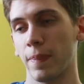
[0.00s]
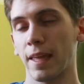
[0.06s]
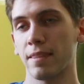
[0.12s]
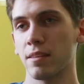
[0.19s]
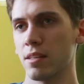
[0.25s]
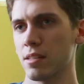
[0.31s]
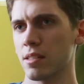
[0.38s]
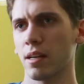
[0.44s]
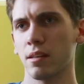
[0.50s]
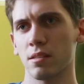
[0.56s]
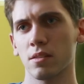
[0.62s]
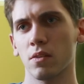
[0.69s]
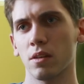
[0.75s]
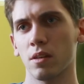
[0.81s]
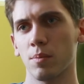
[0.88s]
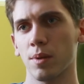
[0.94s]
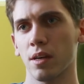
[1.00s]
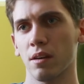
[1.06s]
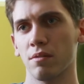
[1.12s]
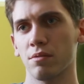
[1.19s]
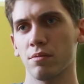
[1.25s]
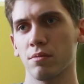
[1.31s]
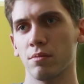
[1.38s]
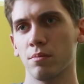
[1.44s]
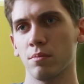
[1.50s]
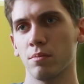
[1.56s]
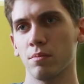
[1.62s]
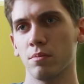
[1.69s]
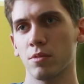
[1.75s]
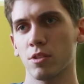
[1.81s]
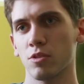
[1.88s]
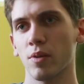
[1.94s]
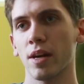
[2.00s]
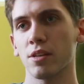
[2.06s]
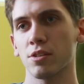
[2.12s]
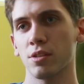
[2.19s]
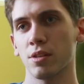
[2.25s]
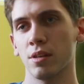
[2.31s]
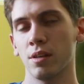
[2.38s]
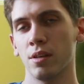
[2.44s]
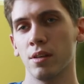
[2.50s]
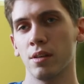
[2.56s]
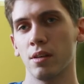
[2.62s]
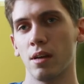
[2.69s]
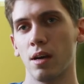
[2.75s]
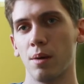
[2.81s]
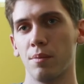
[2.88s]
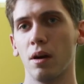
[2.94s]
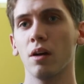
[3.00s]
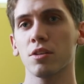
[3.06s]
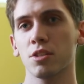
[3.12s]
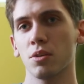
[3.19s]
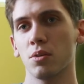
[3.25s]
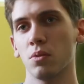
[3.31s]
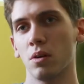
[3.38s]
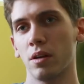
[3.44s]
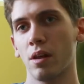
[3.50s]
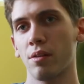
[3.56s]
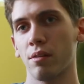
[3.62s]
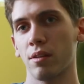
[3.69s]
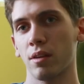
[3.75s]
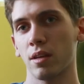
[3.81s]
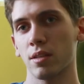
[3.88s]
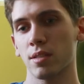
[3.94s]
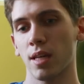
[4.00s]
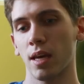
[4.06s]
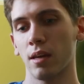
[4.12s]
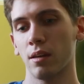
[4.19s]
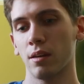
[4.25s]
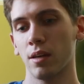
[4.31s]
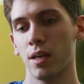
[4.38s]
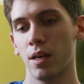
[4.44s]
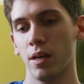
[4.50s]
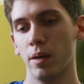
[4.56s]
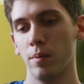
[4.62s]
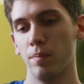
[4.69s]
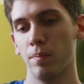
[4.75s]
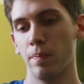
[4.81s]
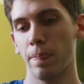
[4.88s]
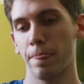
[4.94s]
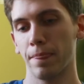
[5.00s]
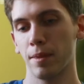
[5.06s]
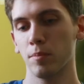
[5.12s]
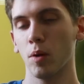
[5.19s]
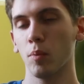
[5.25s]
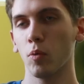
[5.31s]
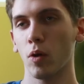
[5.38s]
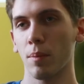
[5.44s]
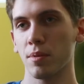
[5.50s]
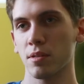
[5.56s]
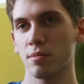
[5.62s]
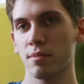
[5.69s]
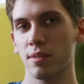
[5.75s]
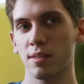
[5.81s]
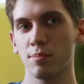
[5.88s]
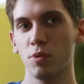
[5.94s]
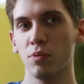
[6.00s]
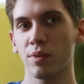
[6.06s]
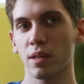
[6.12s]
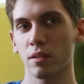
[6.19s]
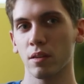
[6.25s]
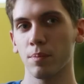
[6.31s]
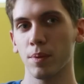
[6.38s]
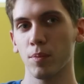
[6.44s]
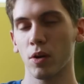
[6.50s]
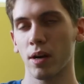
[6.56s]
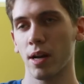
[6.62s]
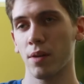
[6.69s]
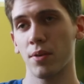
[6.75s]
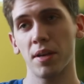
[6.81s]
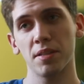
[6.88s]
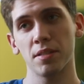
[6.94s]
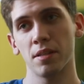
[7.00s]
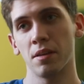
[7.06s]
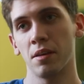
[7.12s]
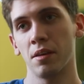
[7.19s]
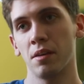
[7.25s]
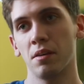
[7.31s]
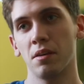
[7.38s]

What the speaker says: that the design is going to be kind of stretched. Also, another thing is that the mobile web is moving a little bit more high-res,